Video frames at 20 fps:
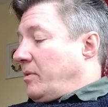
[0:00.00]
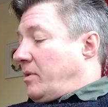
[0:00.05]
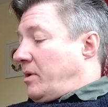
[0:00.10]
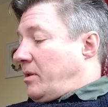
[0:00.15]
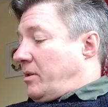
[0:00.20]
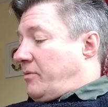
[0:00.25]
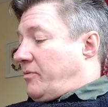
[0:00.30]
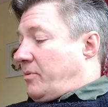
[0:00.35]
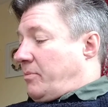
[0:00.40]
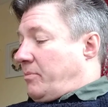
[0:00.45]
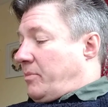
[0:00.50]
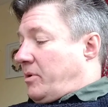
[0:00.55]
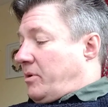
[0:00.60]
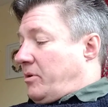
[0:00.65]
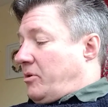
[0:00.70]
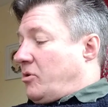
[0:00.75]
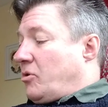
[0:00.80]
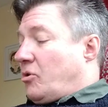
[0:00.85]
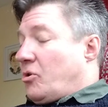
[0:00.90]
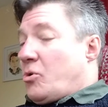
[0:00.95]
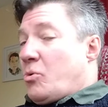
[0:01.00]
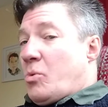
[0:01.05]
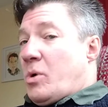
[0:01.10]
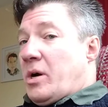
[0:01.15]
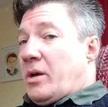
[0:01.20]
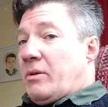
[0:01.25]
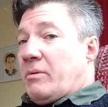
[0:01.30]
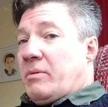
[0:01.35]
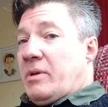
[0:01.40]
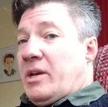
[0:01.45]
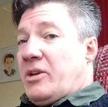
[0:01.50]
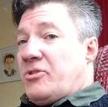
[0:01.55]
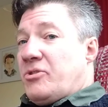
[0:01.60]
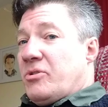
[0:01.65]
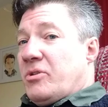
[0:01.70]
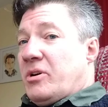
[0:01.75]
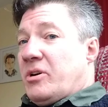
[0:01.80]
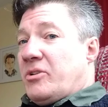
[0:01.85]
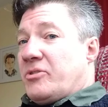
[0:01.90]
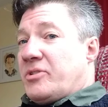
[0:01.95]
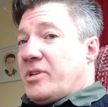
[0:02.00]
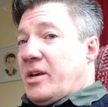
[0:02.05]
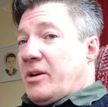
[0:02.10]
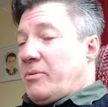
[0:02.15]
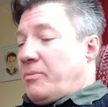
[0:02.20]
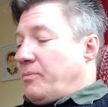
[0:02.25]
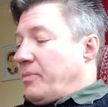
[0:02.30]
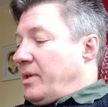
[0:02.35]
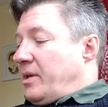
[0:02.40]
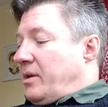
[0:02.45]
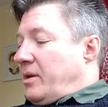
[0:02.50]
That's from Gok 1, Eat Your Heart Out.